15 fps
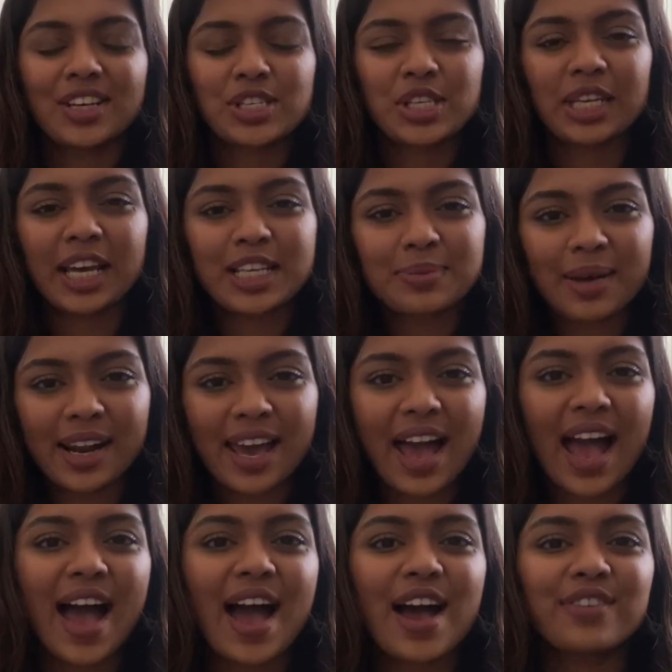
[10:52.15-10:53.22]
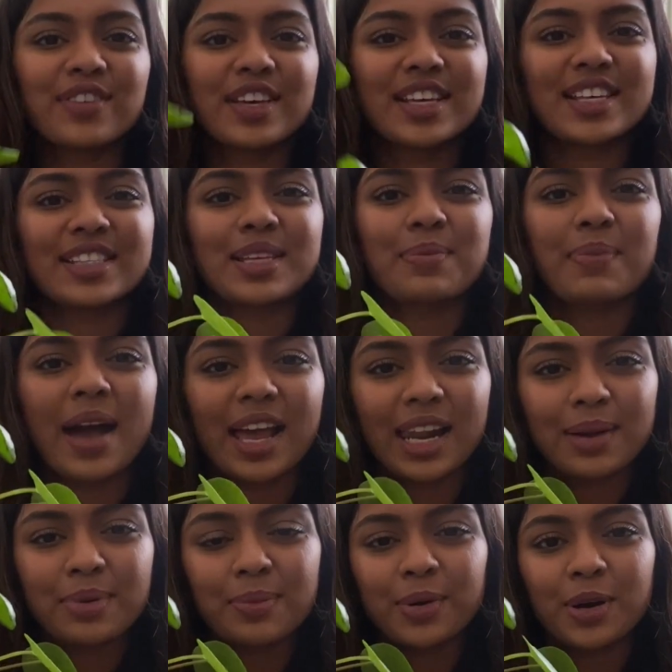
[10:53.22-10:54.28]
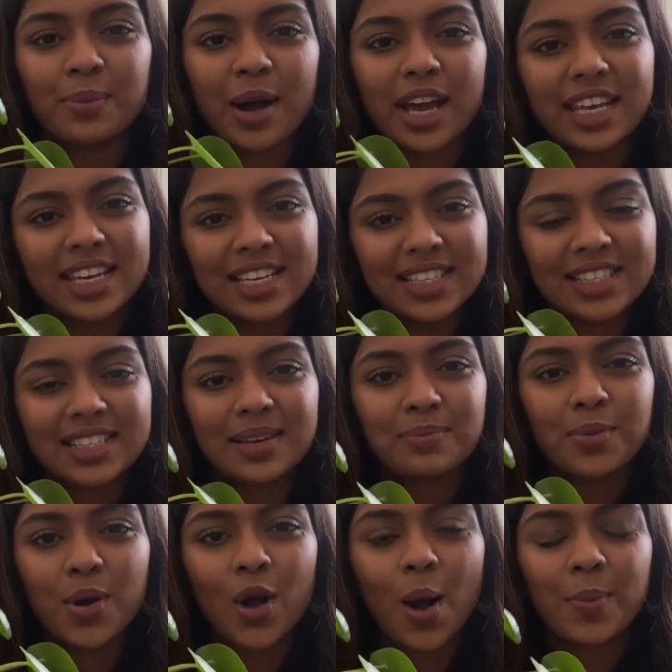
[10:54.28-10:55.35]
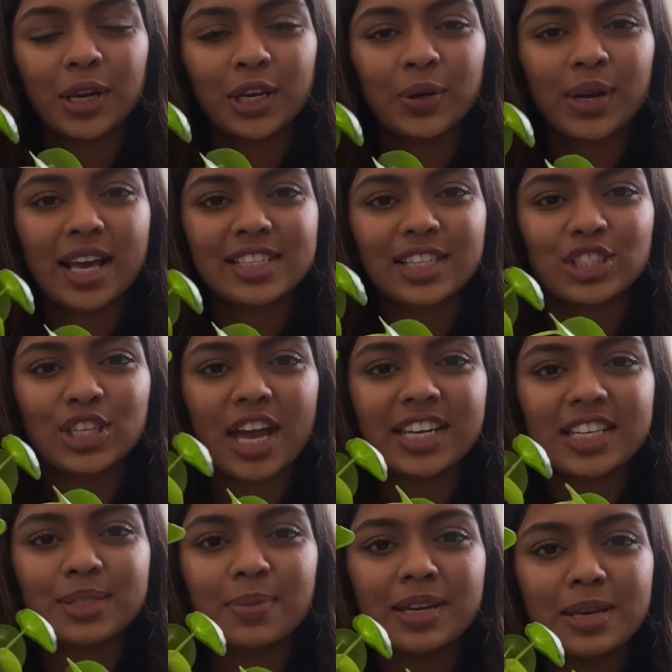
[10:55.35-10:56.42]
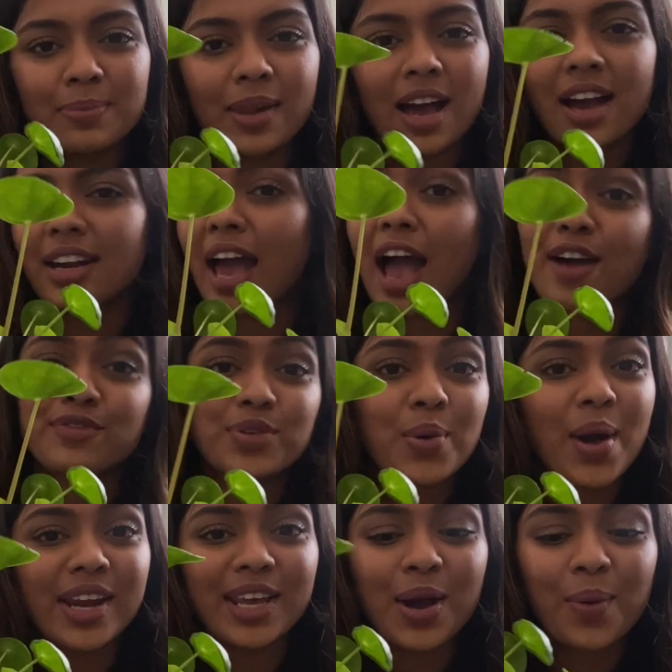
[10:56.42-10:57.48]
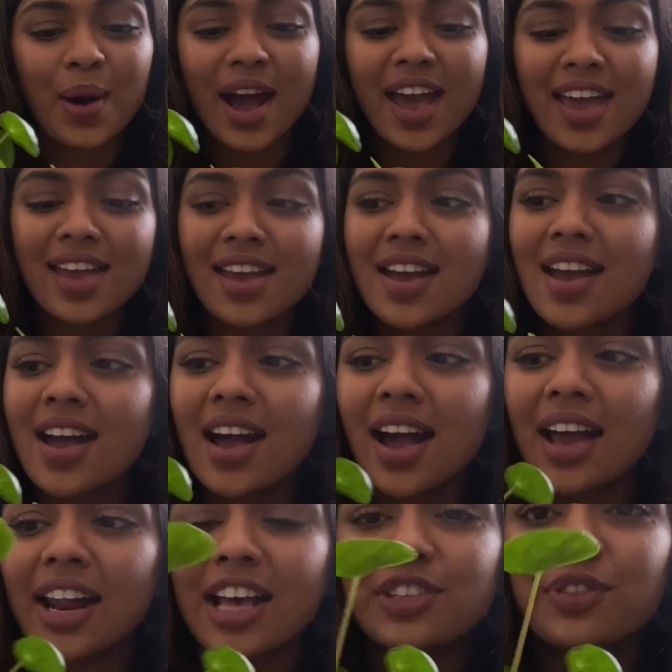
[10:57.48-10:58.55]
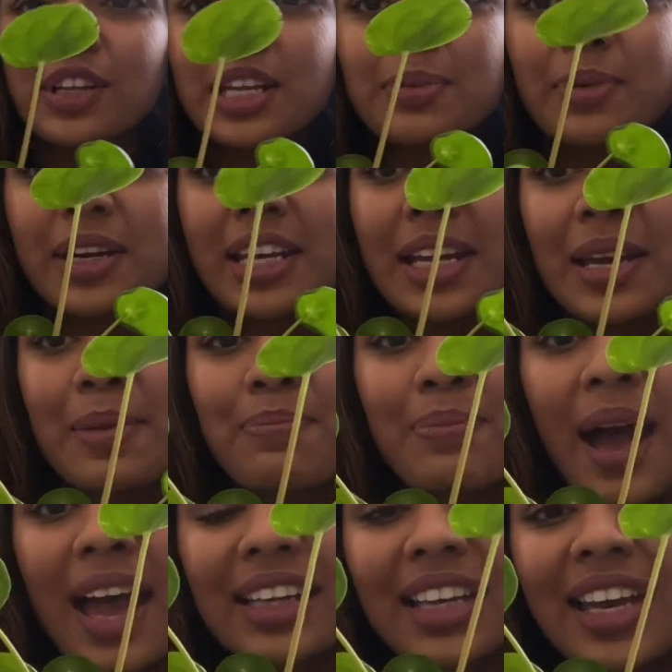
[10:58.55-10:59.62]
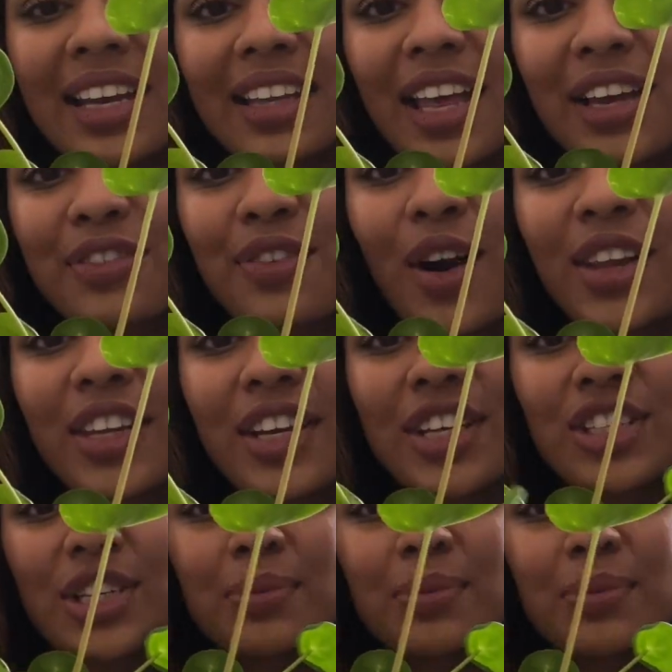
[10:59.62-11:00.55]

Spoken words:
So the next plant I have is the Phyllia peperomyis, more commonly known as the Chinese money plant. I have no idea why. It has really pretty pancake-like foliage.